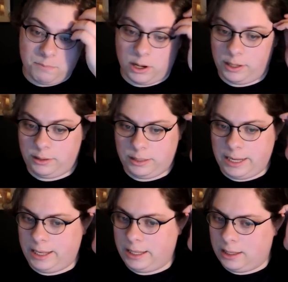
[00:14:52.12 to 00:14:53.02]
But
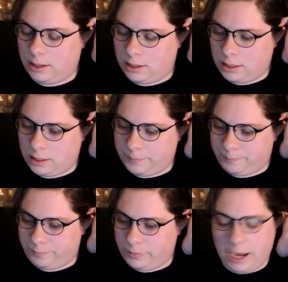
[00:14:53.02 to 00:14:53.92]
they uh,
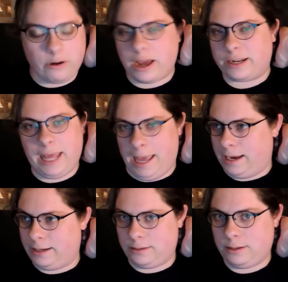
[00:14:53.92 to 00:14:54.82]
they are not
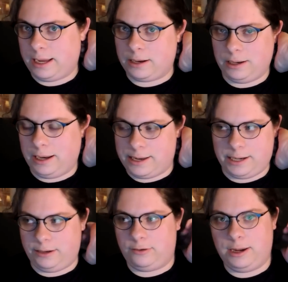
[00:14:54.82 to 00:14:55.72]
canon at, in
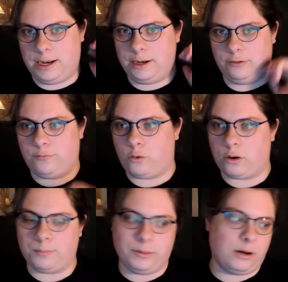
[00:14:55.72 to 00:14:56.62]
any in any
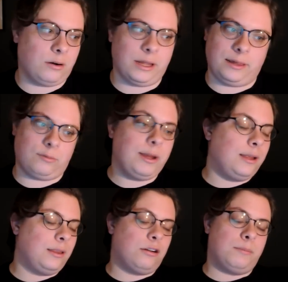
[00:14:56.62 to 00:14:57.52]
form. There are like
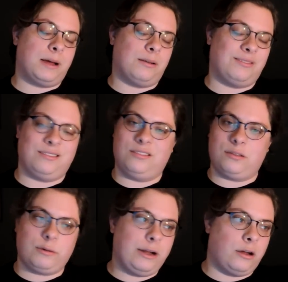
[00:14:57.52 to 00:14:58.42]
three. There are about
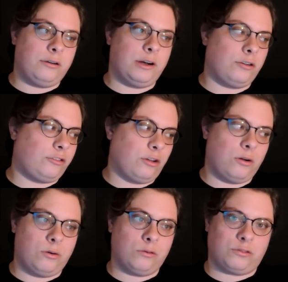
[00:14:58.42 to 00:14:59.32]
three hundred or
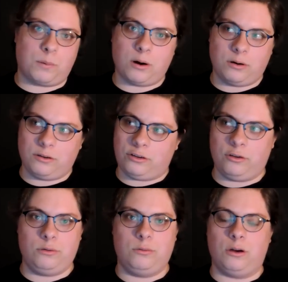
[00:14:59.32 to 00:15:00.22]
so Spartan
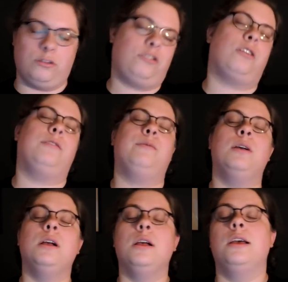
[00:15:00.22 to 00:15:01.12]
two or sorry,
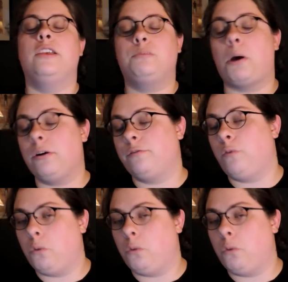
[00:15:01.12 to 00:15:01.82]
Spartan